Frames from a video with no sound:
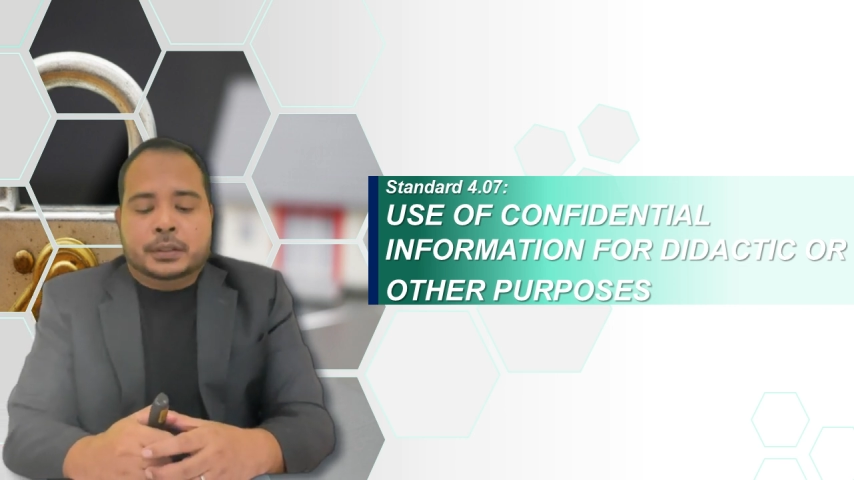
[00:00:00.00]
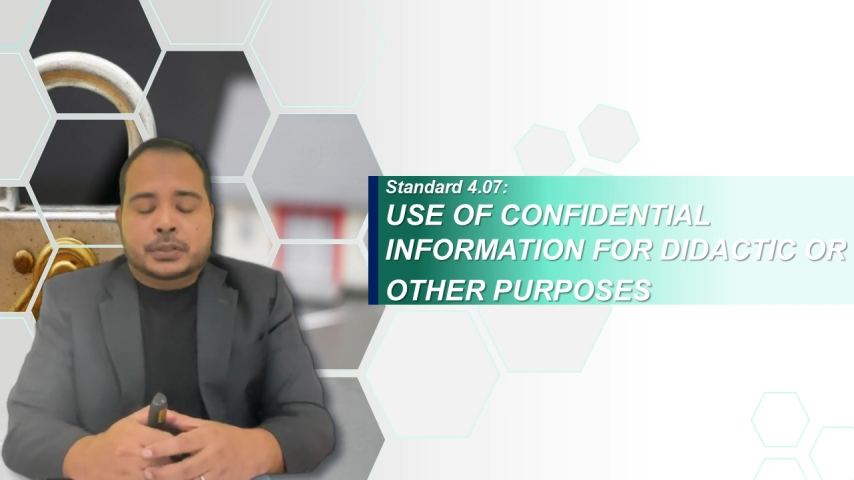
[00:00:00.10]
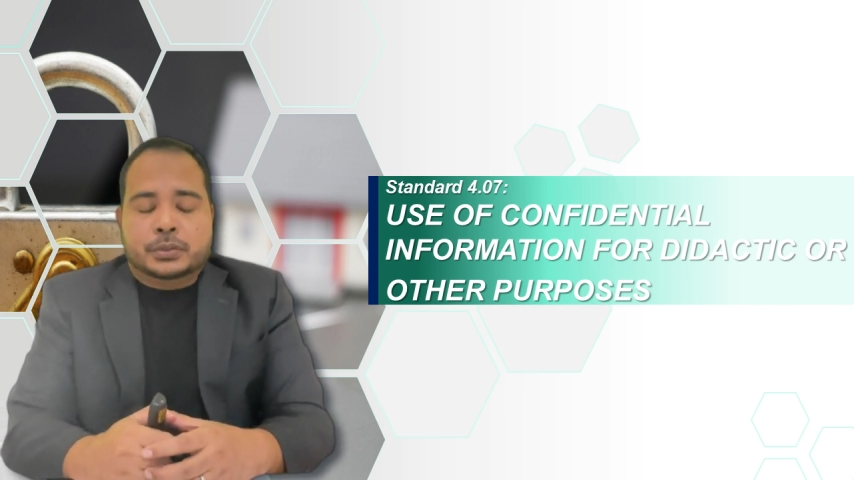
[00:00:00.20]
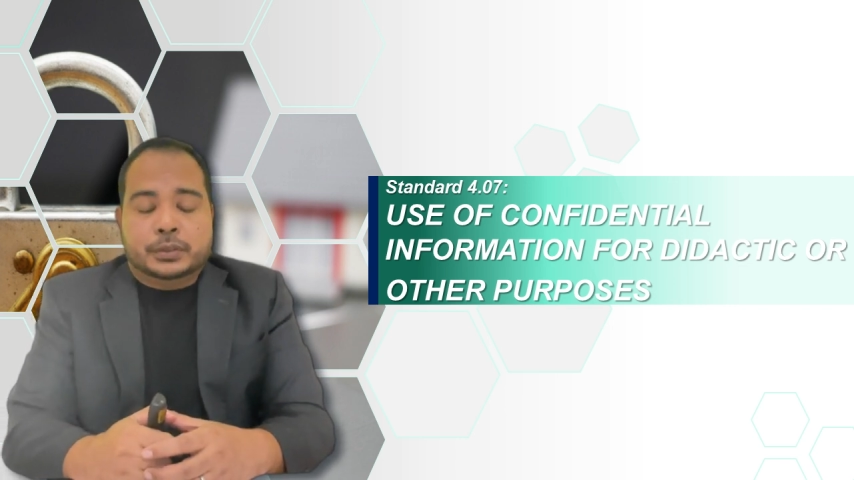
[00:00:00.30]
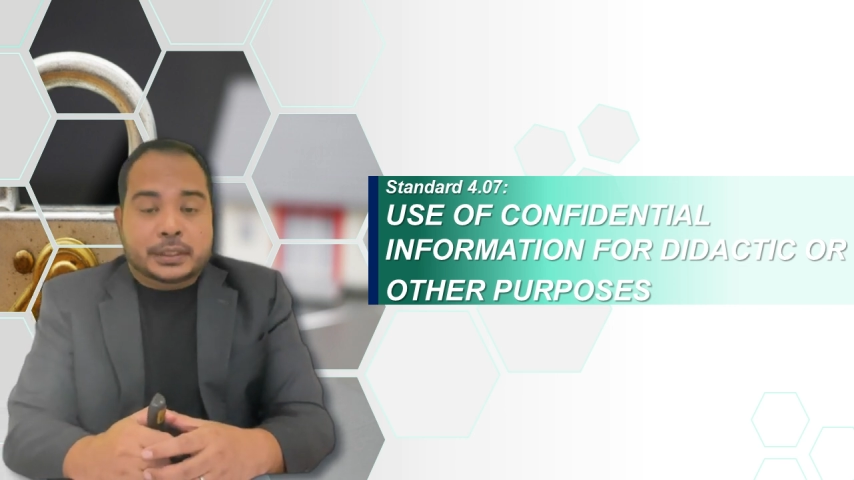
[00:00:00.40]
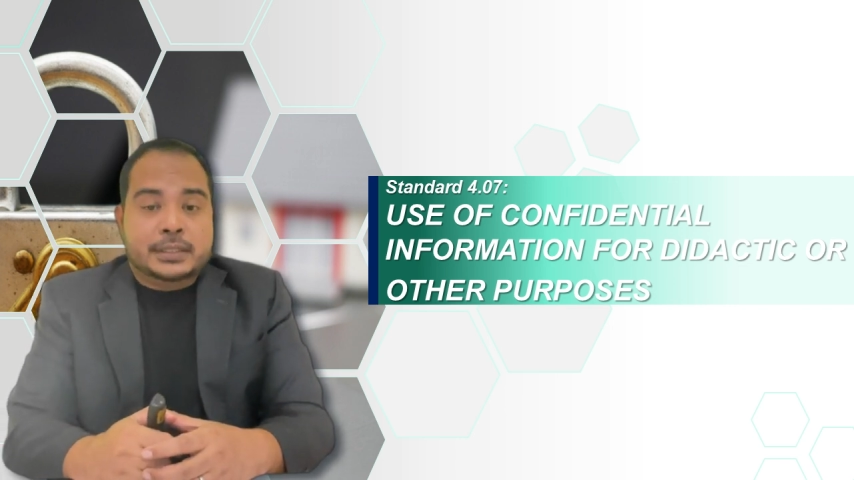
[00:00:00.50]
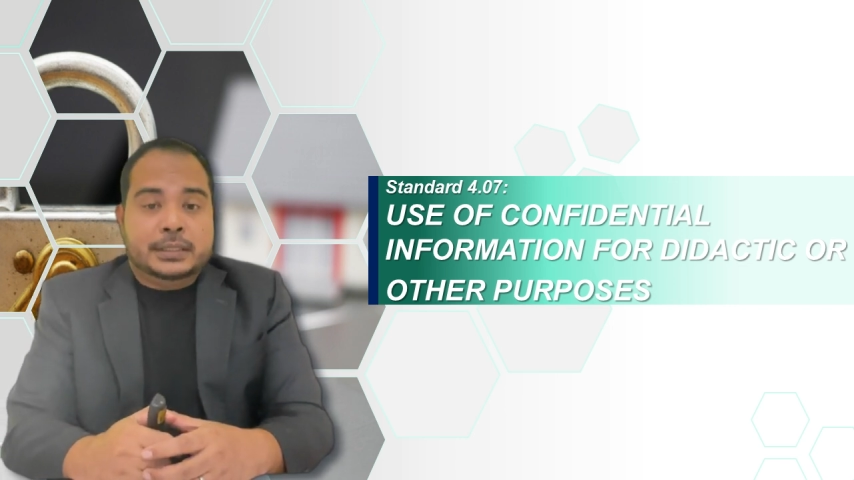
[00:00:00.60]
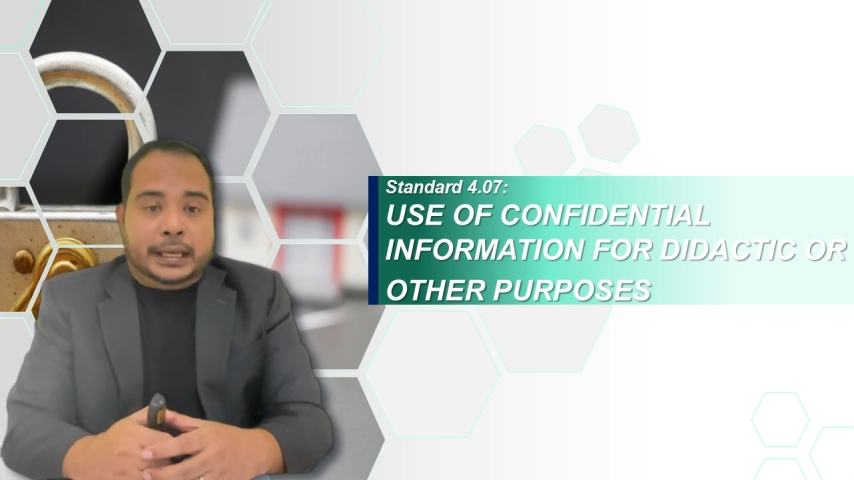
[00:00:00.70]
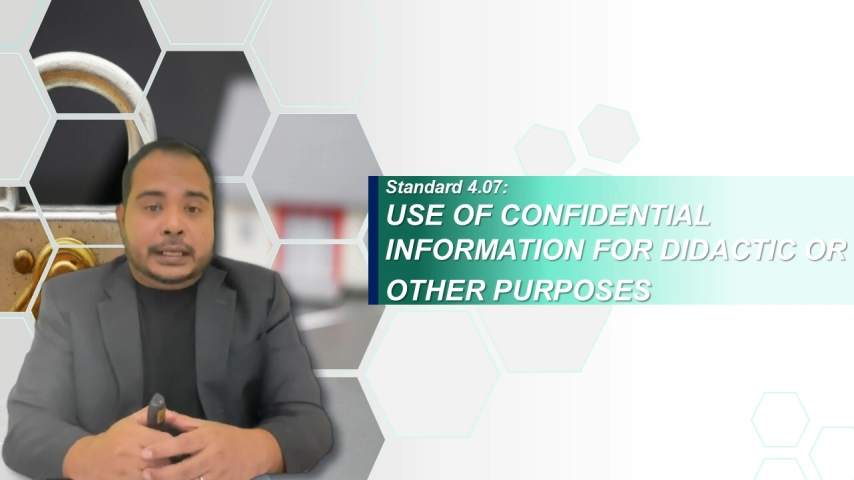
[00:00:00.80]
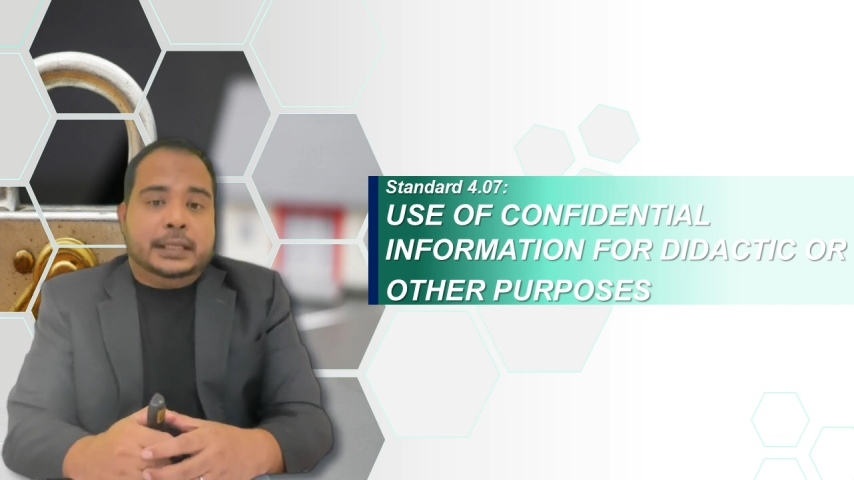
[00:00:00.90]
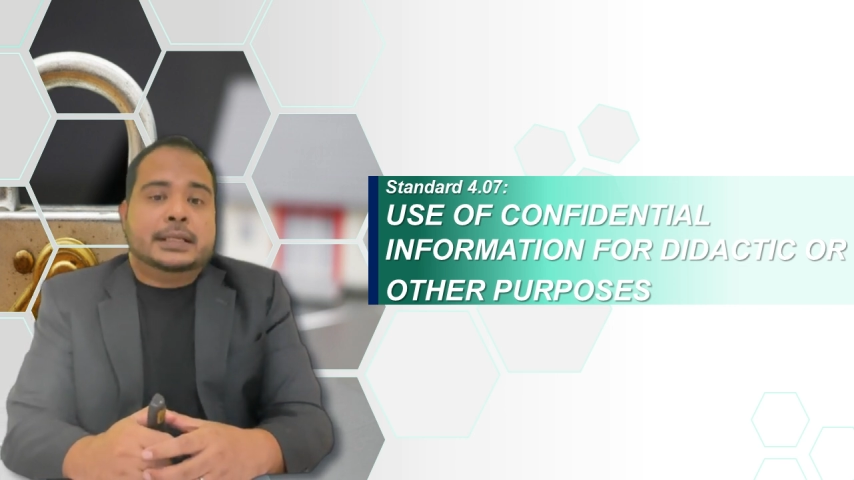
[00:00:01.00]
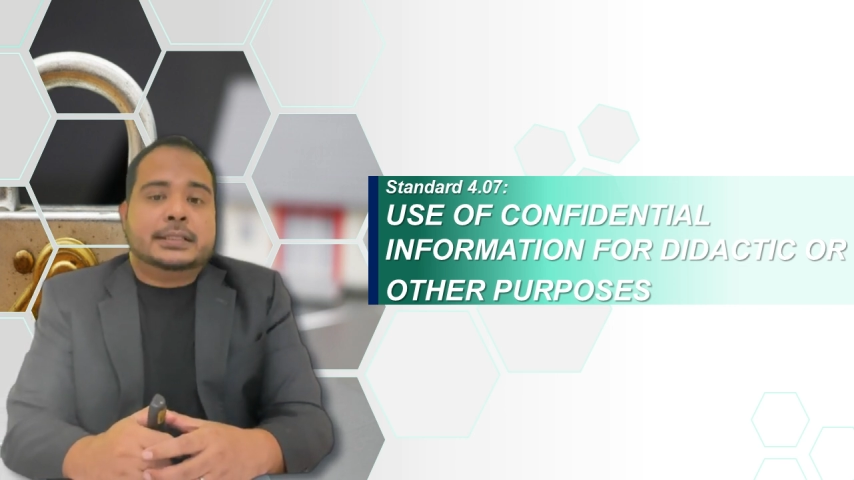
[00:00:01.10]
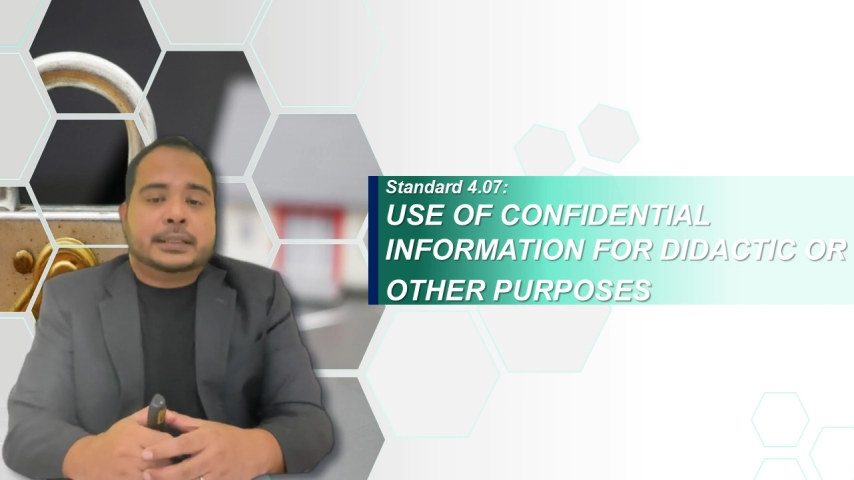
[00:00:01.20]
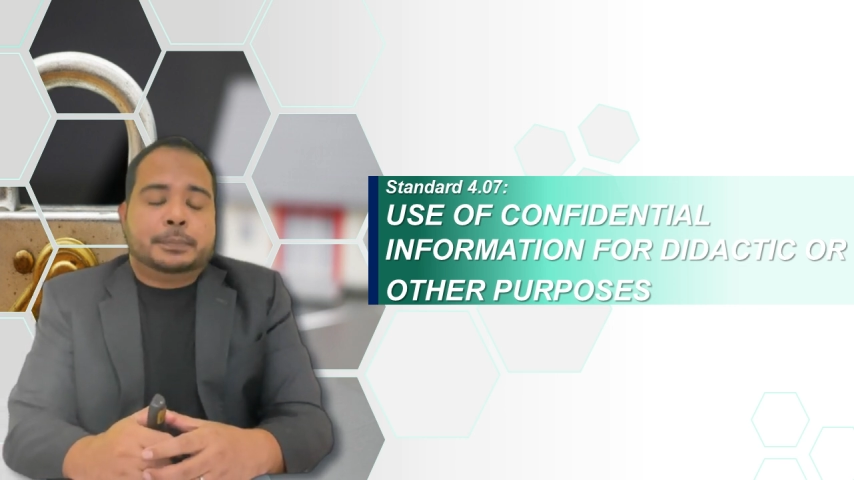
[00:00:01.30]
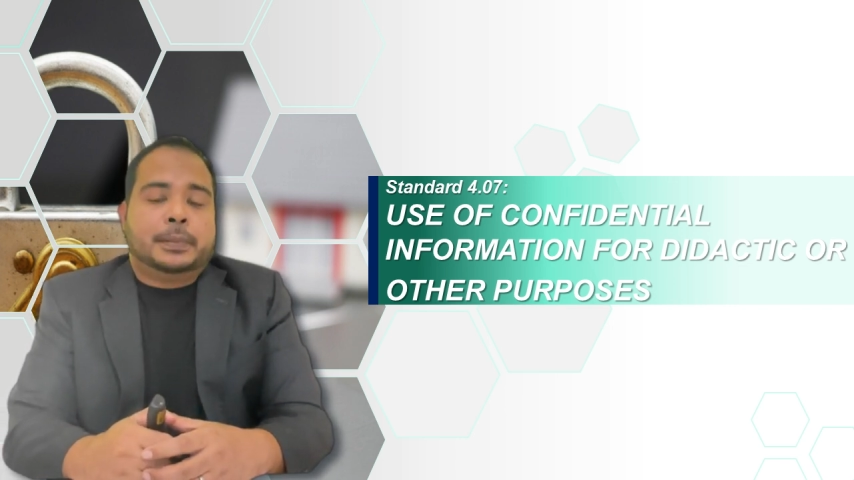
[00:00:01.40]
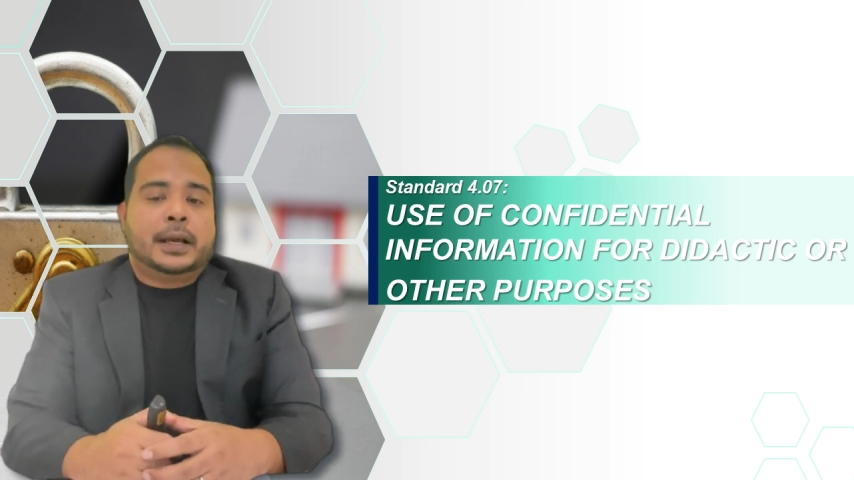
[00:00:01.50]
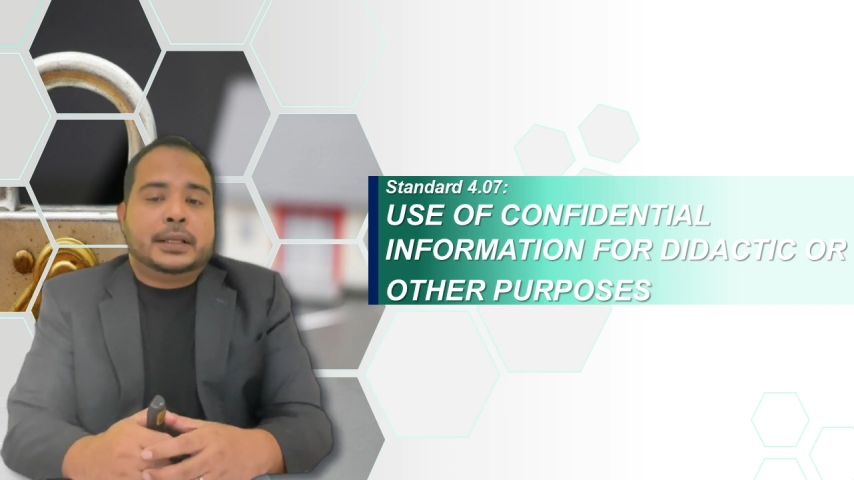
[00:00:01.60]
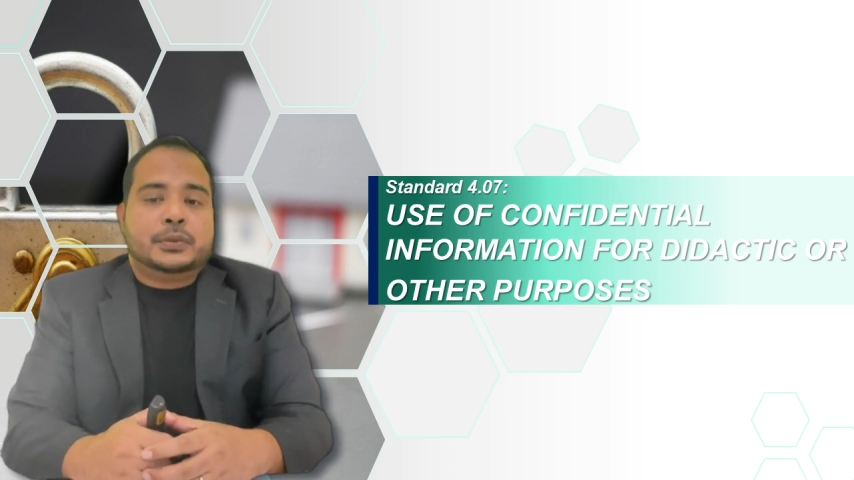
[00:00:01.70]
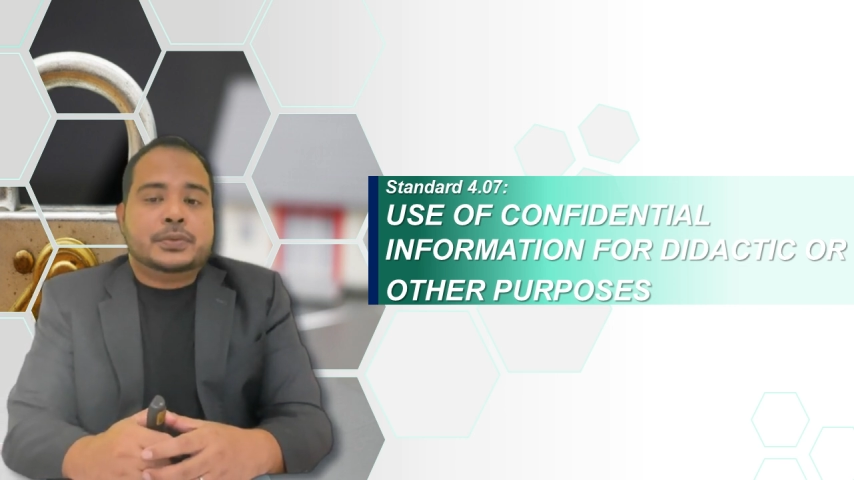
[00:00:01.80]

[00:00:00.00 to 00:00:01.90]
So these standards apply to